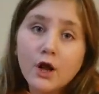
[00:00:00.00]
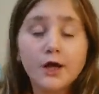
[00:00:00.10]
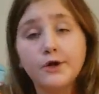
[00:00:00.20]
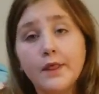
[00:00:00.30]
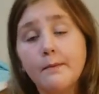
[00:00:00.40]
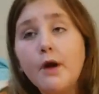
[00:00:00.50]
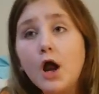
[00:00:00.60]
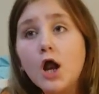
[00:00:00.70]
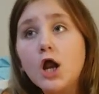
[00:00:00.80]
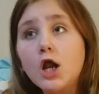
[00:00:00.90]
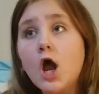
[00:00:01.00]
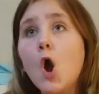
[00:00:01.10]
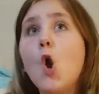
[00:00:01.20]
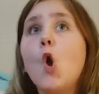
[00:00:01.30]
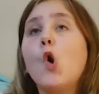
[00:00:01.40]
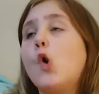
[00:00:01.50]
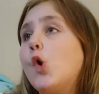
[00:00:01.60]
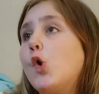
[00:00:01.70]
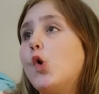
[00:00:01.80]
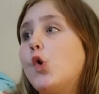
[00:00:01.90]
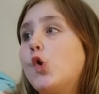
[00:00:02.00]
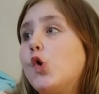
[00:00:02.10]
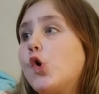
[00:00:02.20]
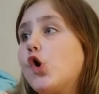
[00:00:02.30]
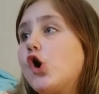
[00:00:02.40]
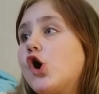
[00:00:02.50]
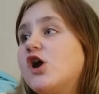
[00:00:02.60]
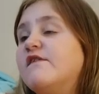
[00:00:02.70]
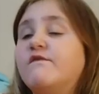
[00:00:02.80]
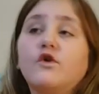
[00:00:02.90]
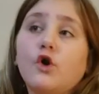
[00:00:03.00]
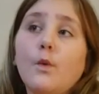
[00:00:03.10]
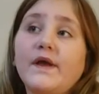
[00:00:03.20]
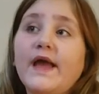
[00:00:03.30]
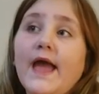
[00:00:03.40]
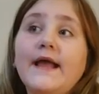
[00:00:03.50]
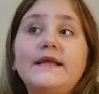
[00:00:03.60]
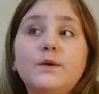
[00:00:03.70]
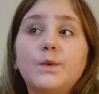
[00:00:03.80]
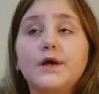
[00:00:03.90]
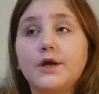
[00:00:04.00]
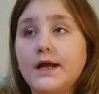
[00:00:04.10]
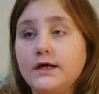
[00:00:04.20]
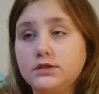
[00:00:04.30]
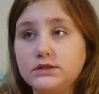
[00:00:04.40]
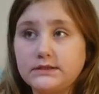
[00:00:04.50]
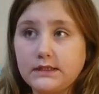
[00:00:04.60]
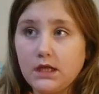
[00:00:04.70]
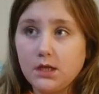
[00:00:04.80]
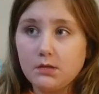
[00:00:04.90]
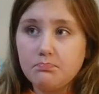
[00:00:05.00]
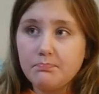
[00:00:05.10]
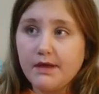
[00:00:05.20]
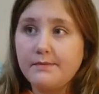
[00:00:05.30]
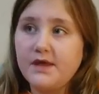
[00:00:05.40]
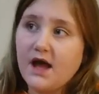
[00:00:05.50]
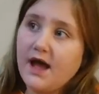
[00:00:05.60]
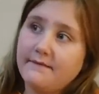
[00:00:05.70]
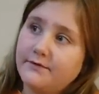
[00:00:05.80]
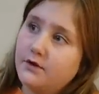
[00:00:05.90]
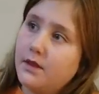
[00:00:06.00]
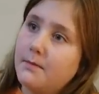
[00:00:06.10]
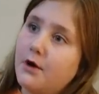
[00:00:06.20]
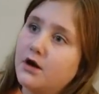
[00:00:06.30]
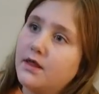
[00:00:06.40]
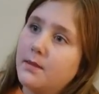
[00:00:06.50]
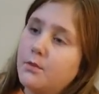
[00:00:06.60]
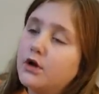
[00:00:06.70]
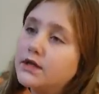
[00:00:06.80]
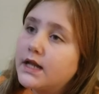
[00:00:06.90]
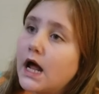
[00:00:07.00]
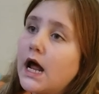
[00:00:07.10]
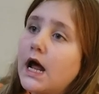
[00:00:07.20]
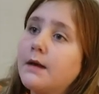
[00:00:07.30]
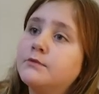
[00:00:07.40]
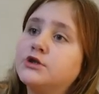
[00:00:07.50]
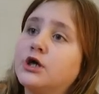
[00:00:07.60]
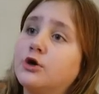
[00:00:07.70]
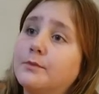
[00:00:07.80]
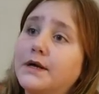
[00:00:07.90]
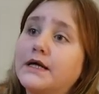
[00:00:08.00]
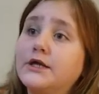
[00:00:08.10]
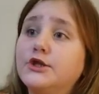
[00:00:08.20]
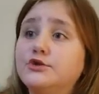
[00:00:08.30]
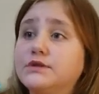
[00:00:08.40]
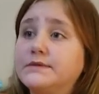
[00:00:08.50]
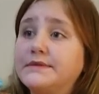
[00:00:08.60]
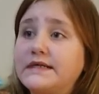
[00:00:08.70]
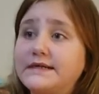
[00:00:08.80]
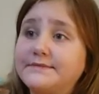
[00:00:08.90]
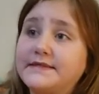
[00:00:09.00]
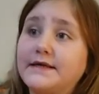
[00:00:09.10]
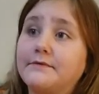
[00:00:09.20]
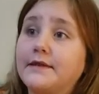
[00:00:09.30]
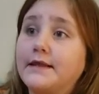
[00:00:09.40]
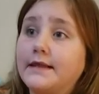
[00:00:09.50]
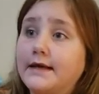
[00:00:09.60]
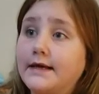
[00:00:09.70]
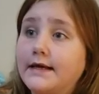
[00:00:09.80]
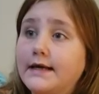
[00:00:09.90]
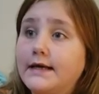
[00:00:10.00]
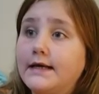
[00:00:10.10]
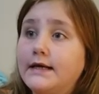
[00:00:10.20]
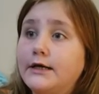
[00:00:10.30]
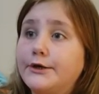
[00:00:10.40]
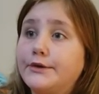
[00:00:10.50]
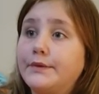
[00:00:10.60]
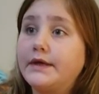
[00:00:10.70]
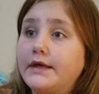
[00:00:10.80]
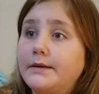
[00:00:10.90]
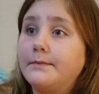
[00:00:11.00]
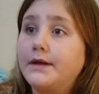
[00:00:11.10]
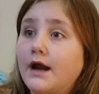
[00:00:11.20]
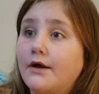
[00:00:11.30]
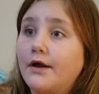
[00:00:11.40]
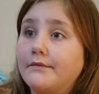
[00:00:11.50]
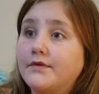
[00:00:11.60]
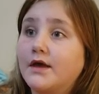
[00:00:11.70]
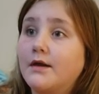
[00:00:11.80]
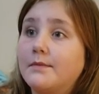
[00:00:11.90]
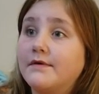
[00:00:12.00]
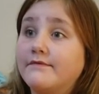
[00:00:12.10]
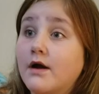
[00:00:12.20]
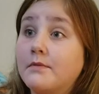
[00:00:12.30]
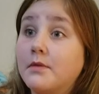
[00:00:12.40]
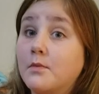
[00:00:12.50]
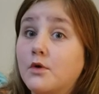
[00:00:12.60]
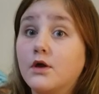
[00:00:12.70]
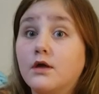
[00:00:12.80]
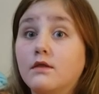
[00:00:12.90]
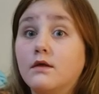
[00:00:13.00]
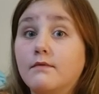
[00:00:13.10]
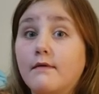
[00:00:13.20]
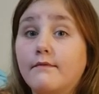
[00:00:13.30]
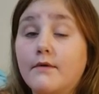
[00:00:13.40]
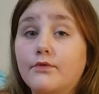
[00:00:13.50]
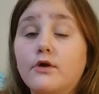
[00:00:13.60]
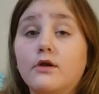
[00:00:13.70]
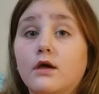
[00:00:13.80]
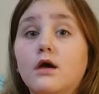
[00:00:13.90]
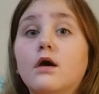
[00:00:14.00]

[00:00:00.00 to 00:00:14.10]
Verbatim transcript: I go to the barn, or if we're going anywhere else, like maybe I have to go to the barn in the morning time, which I hope I can do sometime, cause I really like doing it, but I would have to get up at 5 in the morning and leave at 5.30.